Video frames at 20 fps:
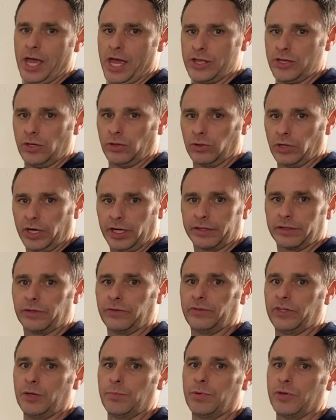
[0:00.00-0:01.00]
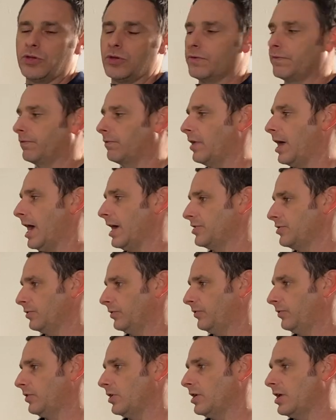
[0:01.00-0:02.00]
and you look at the CPU flags,
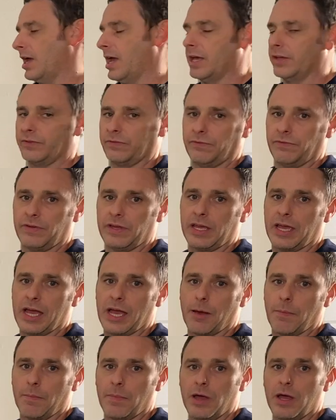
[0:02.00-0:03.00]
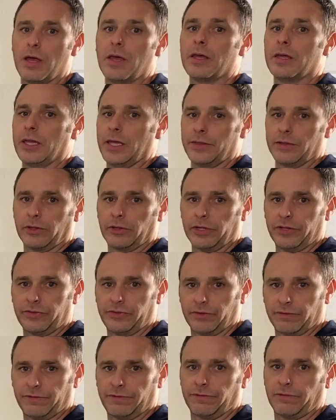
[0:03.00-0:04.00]
you'll see SVM in the
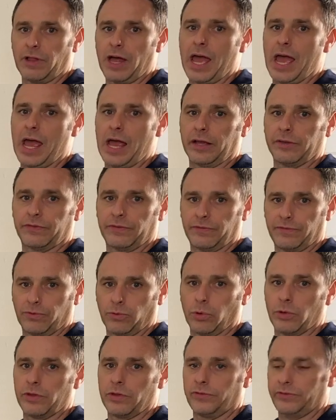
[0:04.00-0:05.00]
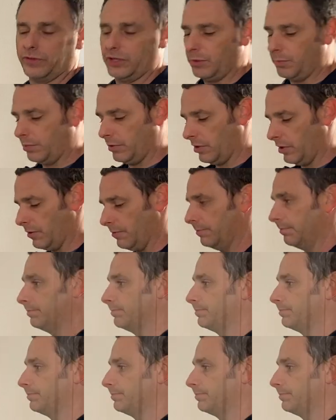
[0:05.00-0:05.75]
list of flags for the CPU.